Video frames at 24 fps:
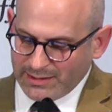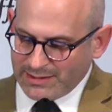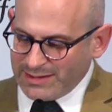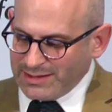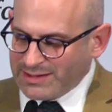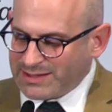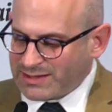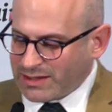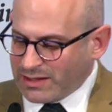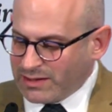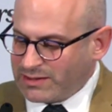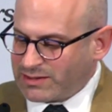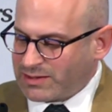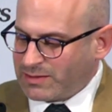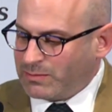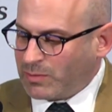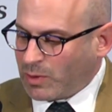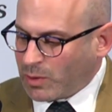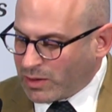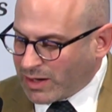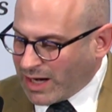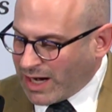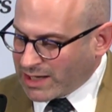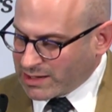these studies are
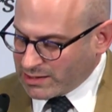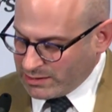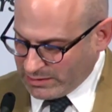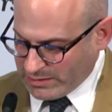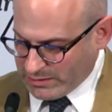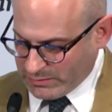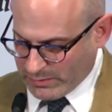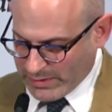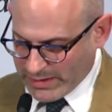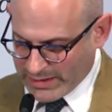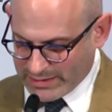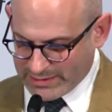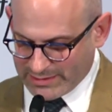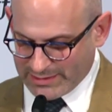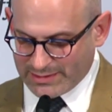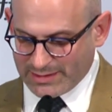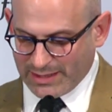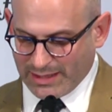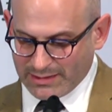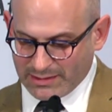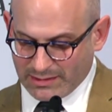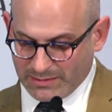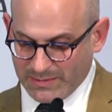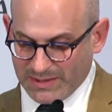more accurately read as a
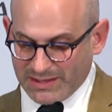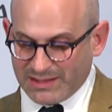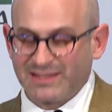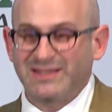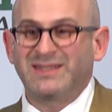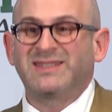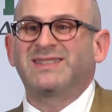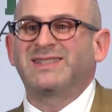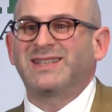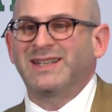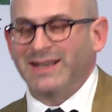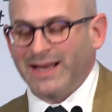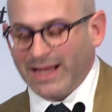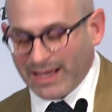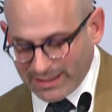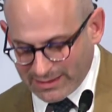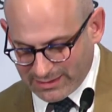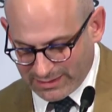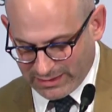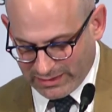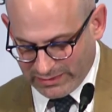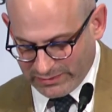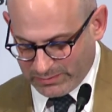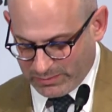testament to the
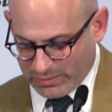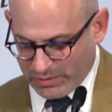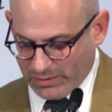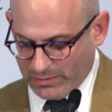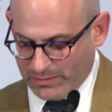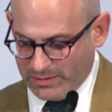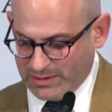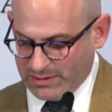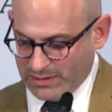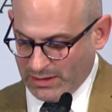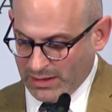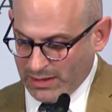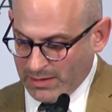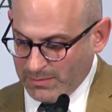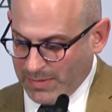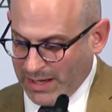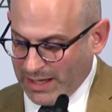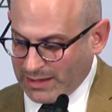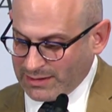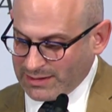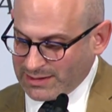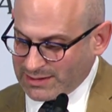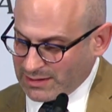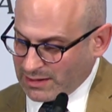tenacity of
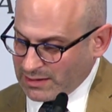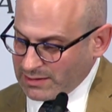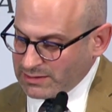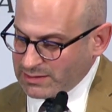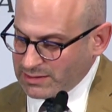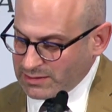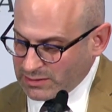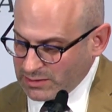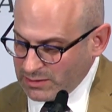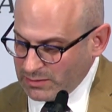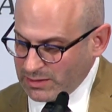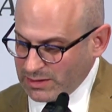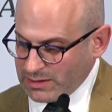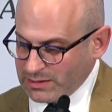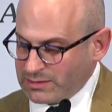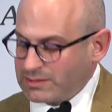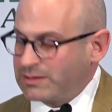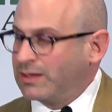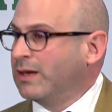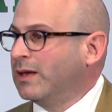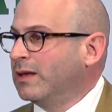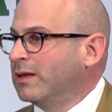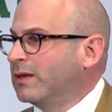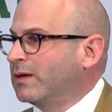pro-Palestine students
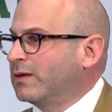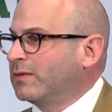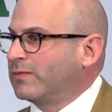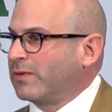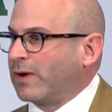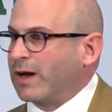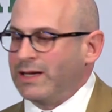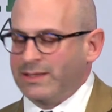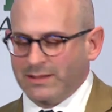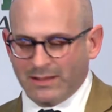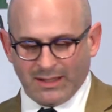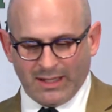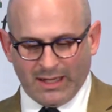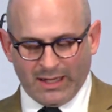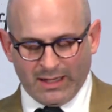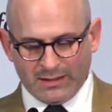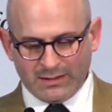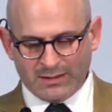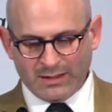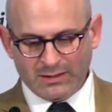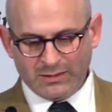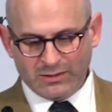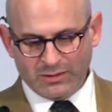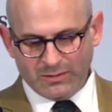than of rising
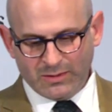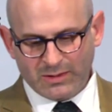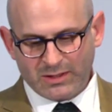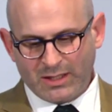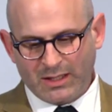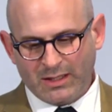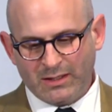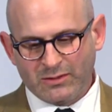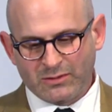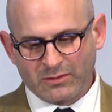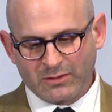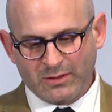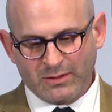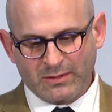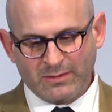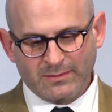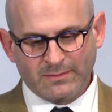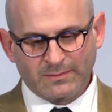anti-Jewish hatred.